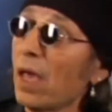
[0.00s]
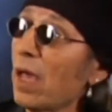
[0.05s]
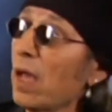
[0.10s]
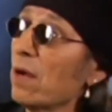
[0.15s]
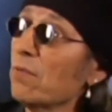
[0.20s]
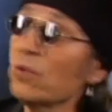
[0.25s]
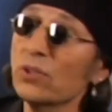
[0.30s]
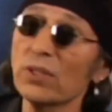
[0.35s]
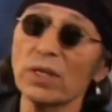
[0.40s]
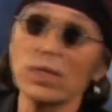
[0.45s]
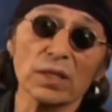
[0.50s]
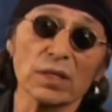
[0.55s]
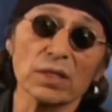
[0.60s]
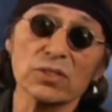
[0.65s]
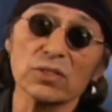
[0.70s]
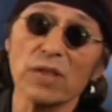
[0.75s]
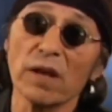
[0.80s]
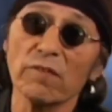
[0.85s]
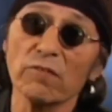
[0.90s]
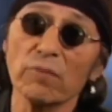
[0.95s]
Everything that
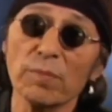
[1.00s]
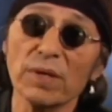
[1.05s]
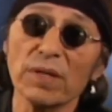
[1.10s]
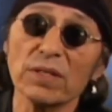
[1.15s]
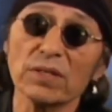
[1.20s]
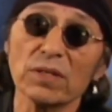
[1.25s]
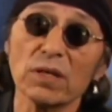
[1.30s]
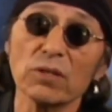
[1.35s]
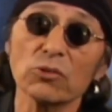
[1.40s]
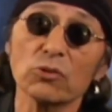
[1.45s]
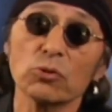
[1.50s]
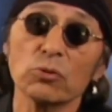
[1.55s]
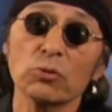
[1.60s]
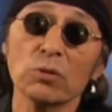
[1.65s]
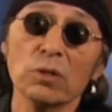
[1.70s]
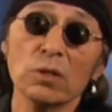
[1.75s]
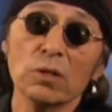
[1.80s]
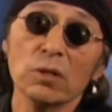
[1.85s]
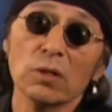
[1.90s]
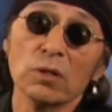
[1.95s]
has ever been done to
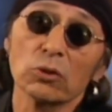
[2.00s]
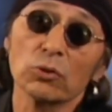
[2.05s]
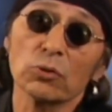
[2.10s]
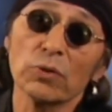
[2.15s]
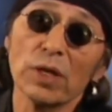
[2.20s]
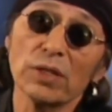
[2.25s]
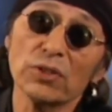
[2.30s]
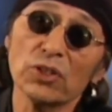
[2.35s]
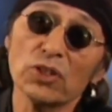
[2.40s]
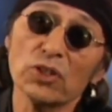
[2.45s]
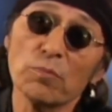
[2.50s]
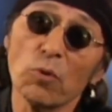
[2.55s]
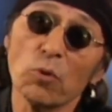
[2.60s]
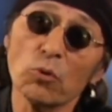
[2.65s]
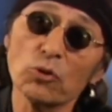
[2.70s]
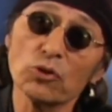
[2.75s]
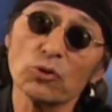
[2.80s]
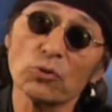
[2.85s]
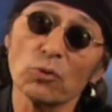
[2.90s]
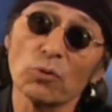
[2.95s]
create these
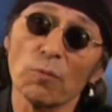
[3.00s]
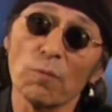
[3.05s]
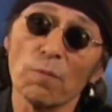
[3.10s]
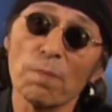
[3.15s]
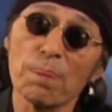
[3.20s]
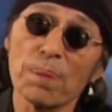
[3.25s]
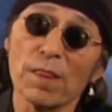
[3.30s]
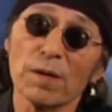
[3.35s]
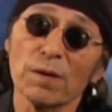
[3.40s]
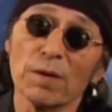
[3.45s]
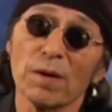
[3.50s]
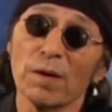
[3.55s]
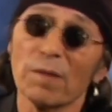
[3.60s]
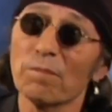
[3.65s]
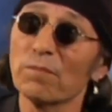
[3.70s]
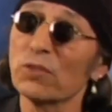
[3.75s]
emotional uh,